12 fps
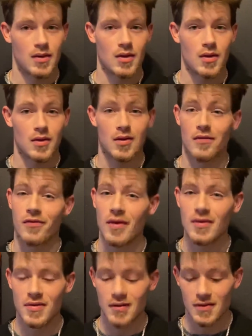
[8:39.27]

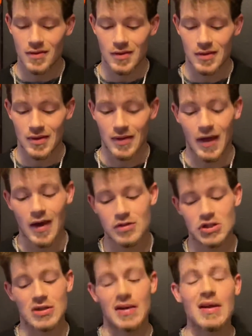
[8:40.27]
Juventus, they have
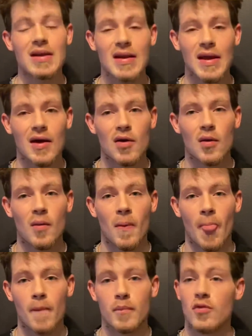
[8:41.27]
Chiellini out,
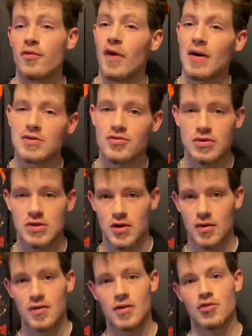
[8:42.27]
Buffon's
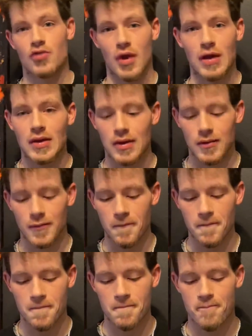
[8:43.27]
returned to training,
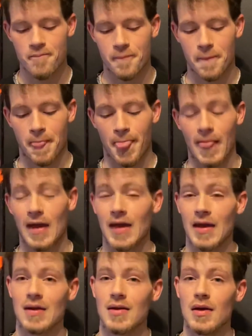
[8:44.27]

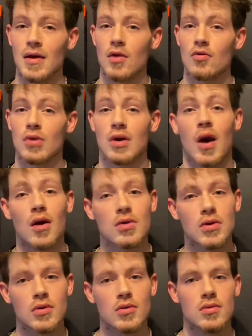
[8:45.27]
and
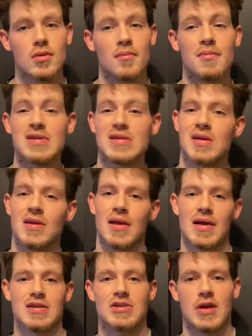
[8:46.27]
Ronaldo missed their
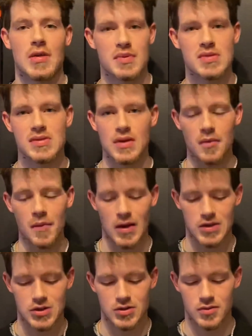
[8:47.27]
last Champions League
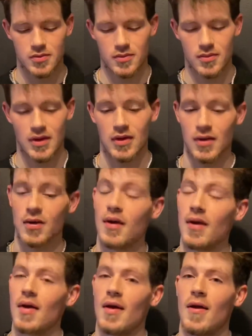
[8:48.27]
matchup. And
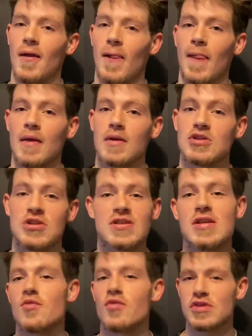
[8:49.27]
just
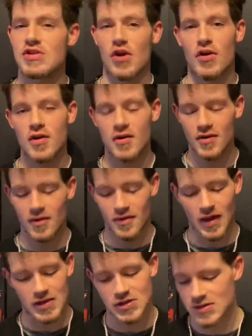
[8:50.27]
him returning,
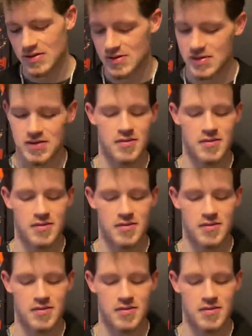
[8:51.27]
that shit's